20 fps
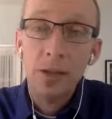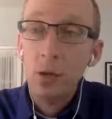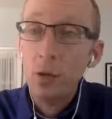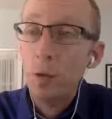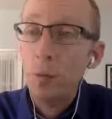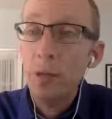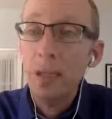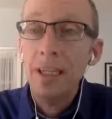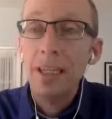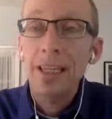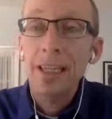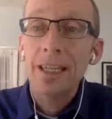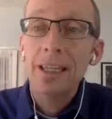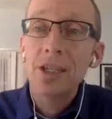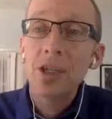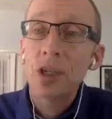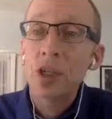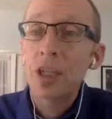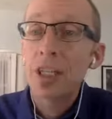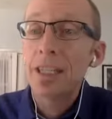Social media
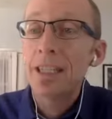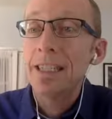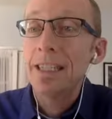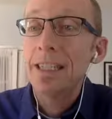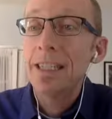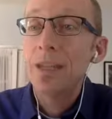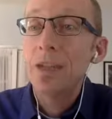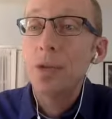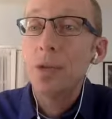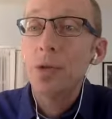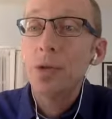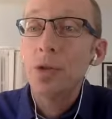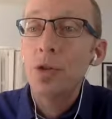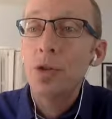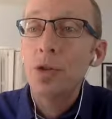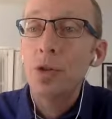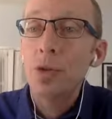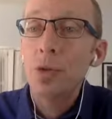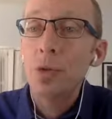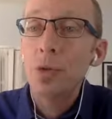just continues
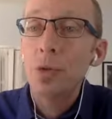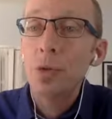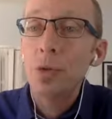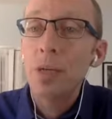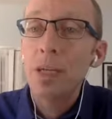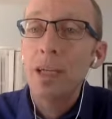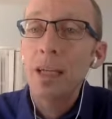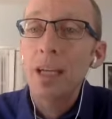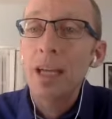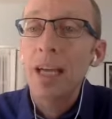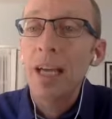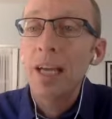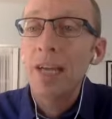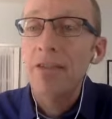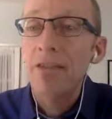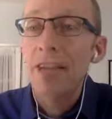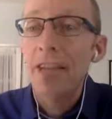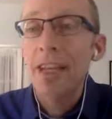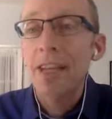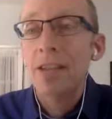to
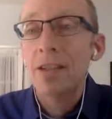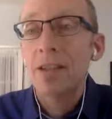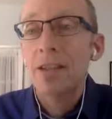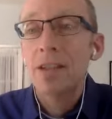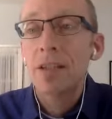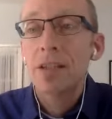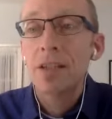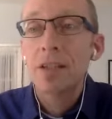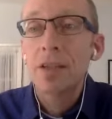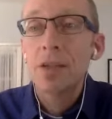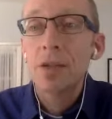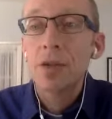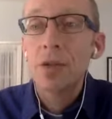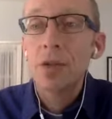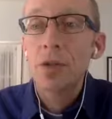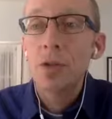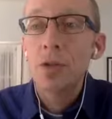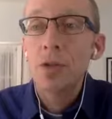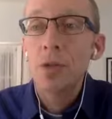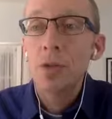advance, continues
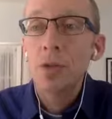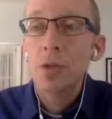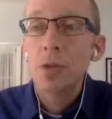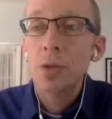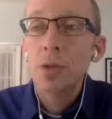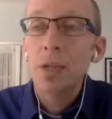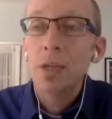to